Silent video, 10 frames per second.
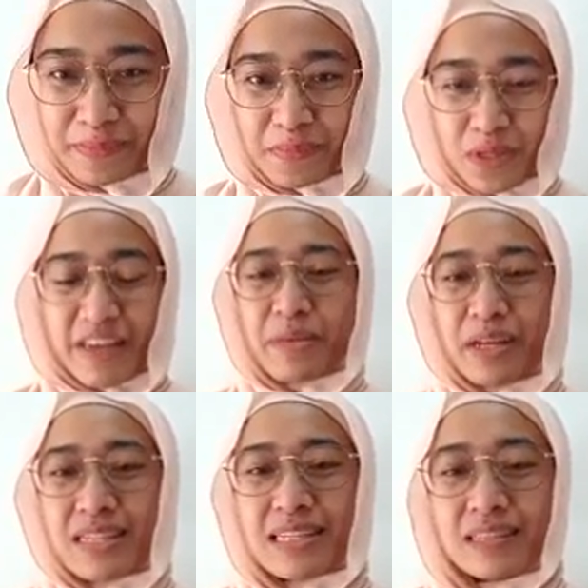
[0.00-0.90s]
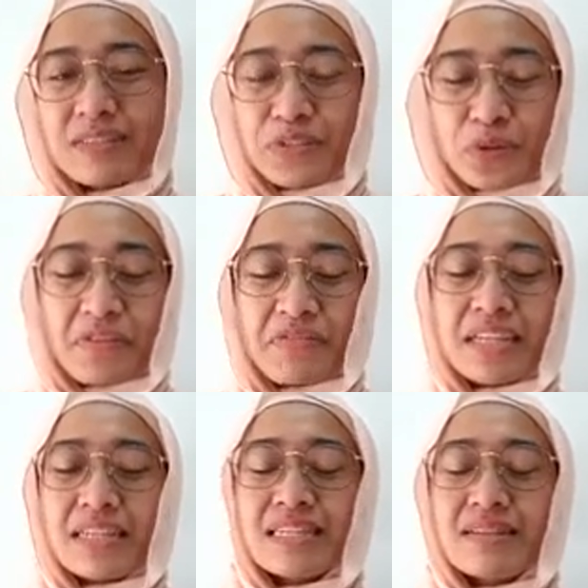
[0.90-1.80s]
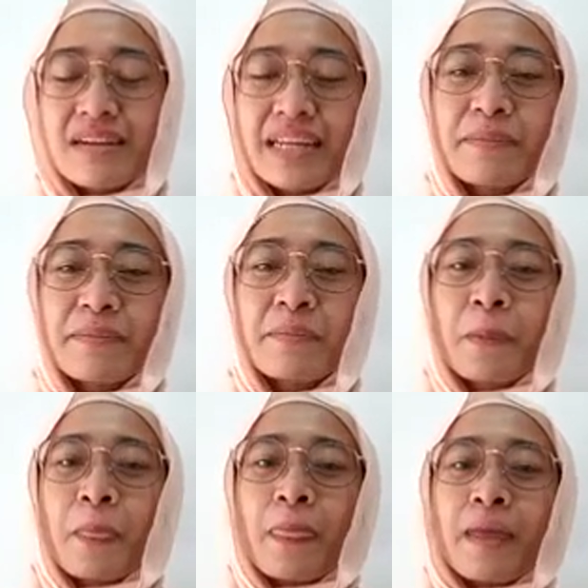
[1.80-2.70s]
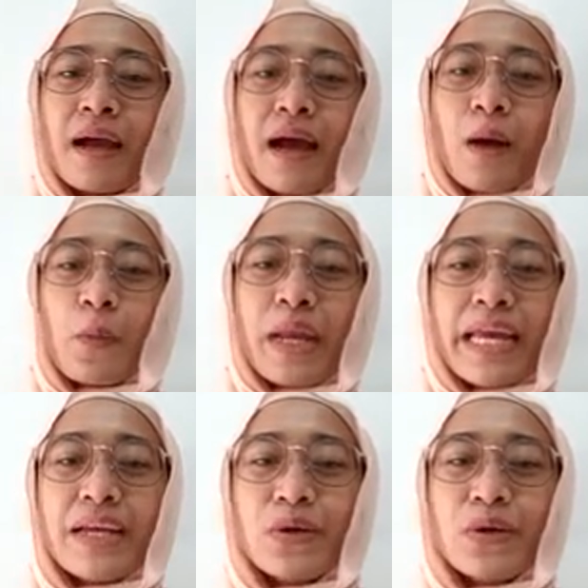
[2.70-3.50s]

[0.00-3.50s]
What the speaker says: because I've been a consultant for 12 years, right? When I